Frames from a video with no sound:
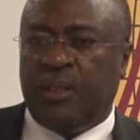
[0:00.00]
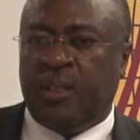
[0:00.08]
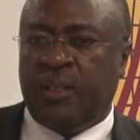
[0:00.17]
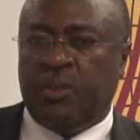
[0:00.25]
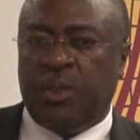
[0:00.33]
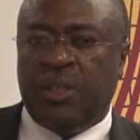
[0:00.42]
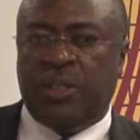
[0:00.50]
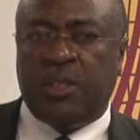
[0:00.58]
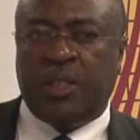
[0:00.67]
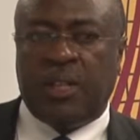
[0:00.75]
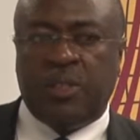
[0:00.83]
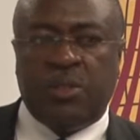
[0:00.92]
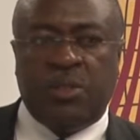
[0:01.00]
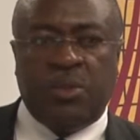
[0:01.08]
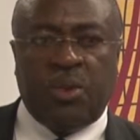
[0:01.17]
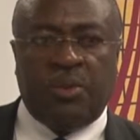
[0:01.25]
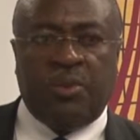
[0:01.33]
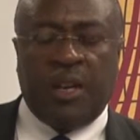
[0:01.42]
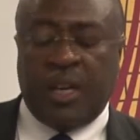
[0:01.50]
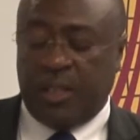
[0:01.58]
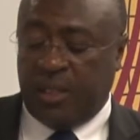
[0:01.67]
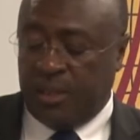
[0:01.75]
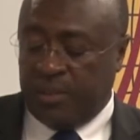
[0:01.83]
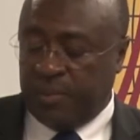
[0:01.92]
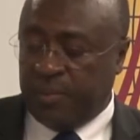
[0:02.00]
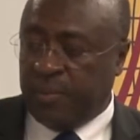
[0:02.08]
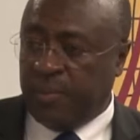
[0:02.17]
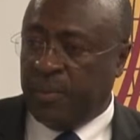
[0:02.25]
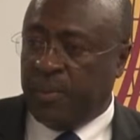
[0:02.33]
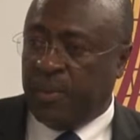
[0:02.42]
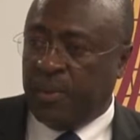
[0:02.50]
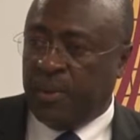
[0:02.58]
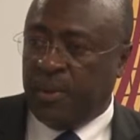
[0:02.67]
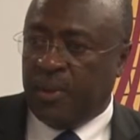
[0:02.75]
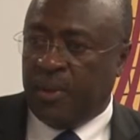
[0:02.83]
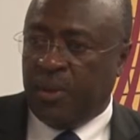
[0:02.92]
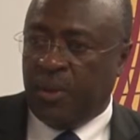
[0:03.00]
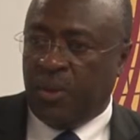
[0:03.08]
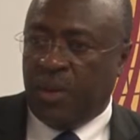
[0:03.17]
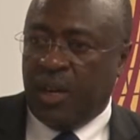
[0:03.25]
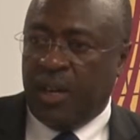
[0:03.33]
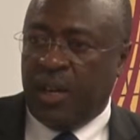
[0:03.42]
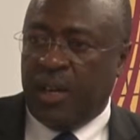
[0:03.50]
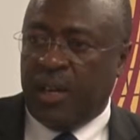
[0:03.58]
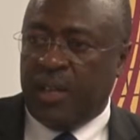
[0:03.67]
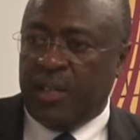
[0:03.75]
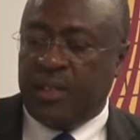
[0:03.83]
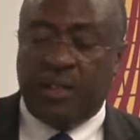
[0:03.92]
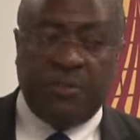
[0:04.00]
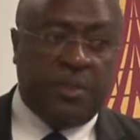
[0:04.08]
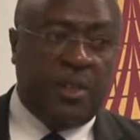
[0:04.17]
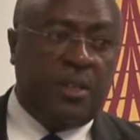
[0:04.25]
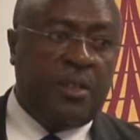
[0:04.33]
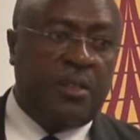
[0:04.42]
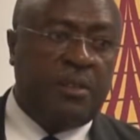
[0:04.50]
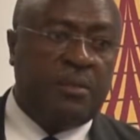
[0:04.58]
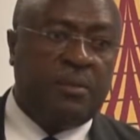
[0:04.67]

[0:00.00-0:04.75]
in which, as you have heard, Uganda intervened